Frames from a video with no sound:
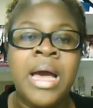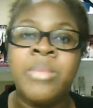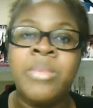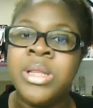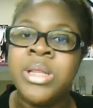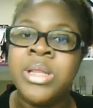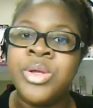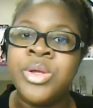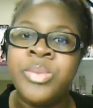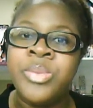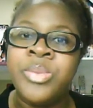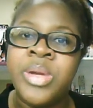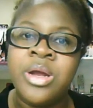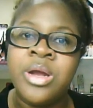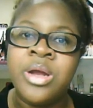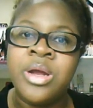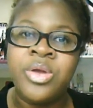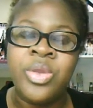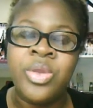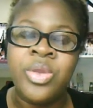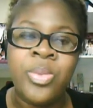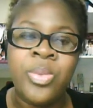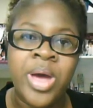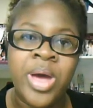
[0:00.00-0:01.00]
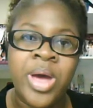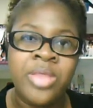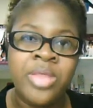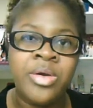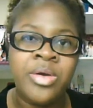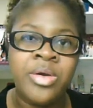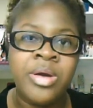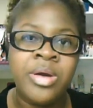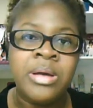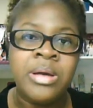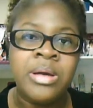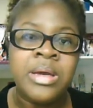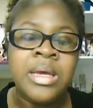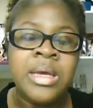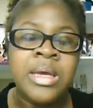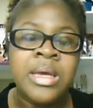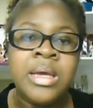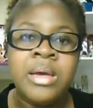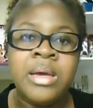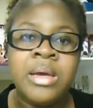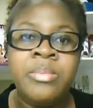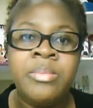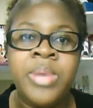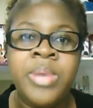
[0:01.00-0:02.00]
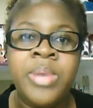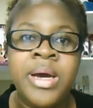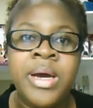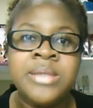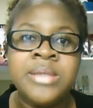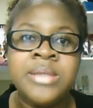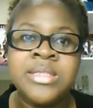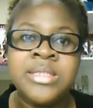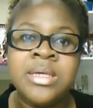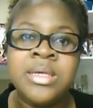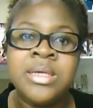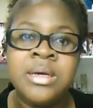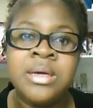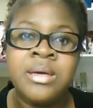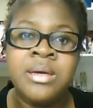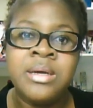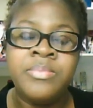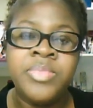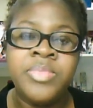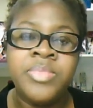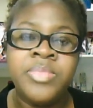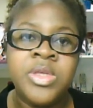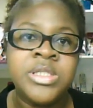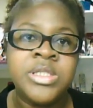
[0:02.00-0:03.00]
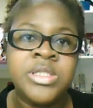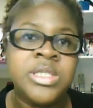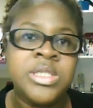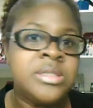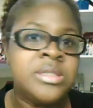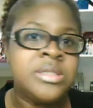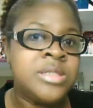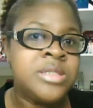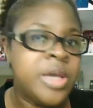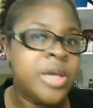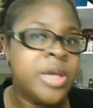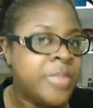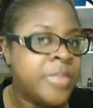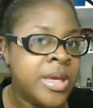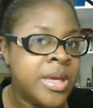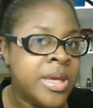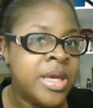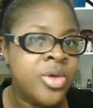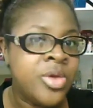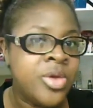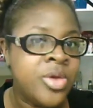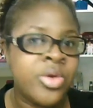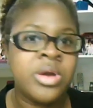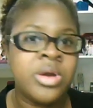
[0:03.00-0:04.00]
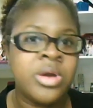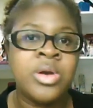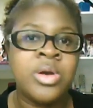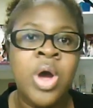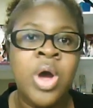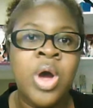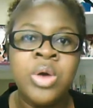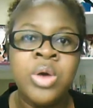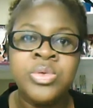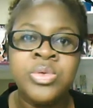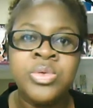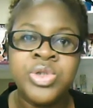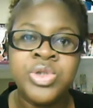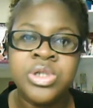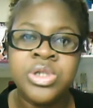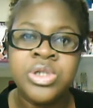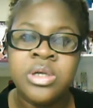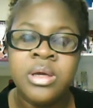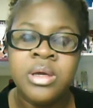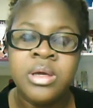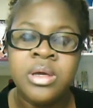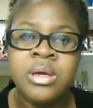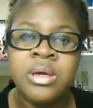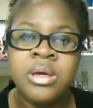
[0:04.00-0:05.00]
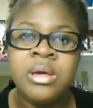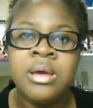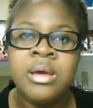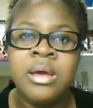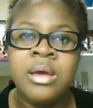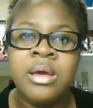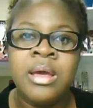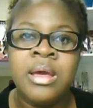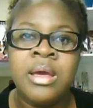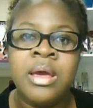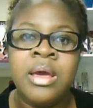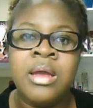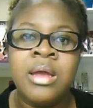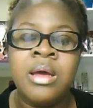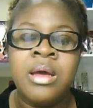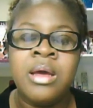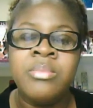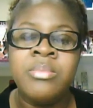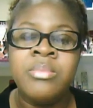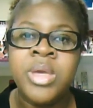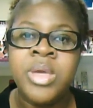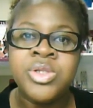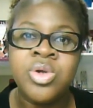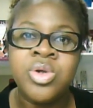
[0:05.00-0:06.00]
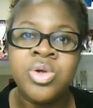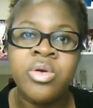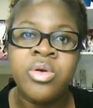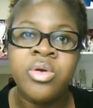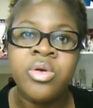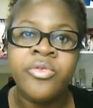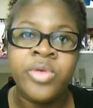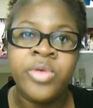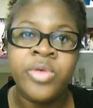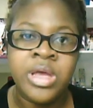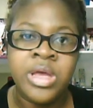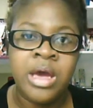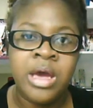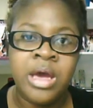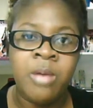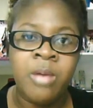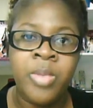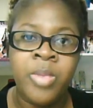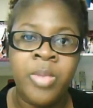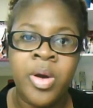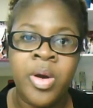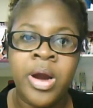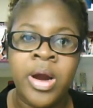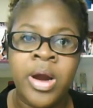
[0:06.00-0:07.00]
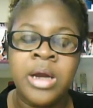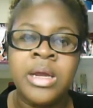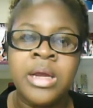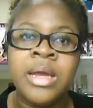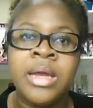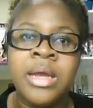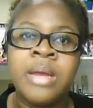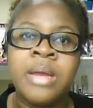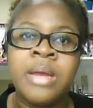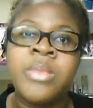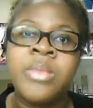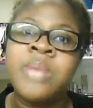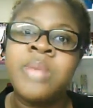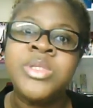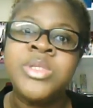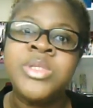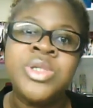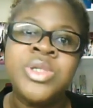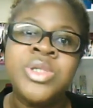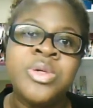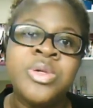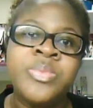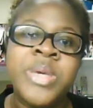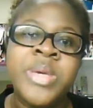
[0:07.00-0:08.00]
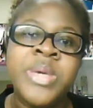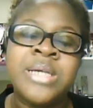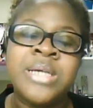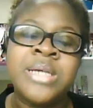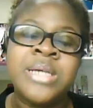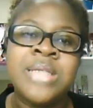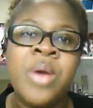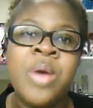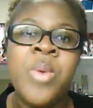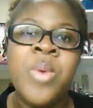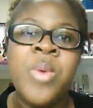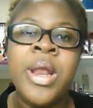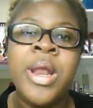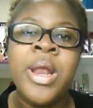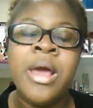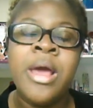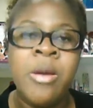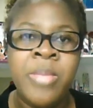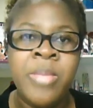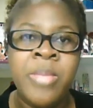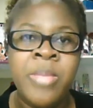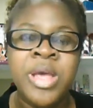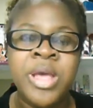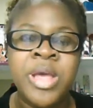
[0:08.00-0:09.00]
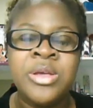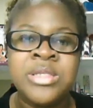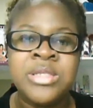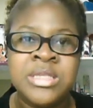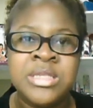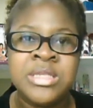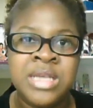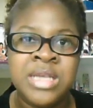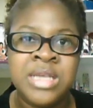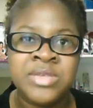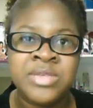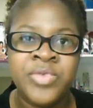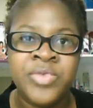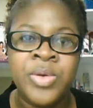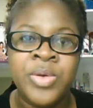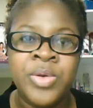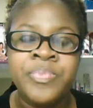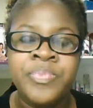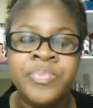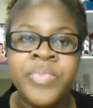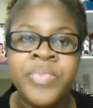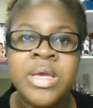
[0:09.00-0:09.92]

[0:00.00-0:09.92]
I'm a little bit under the weather, but this is JP, your coach and mentor for the L Bar, and I'm coming to you because I want to help make you successful.